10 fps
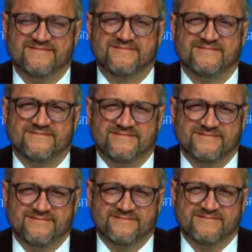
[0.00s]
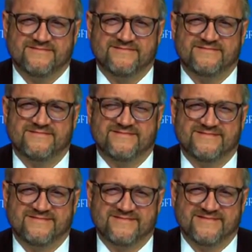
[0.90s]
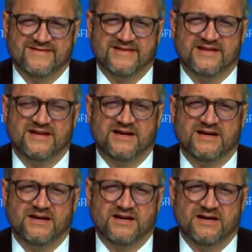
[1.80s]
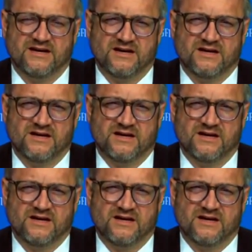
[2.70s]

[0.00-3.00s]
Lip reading: The person shown says nothing.